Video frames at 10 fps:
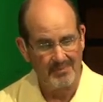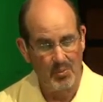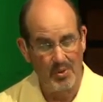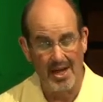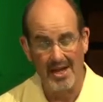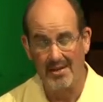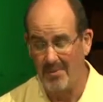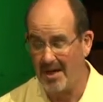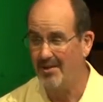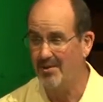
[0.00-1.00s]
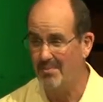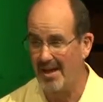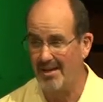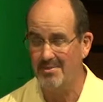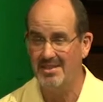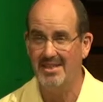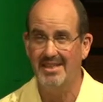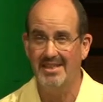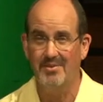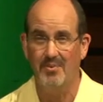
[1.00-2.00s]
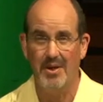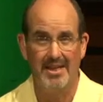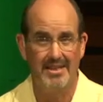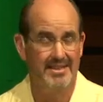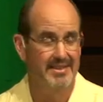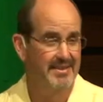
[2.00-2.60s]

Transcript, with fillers: What I admire about him is that he didn't wait.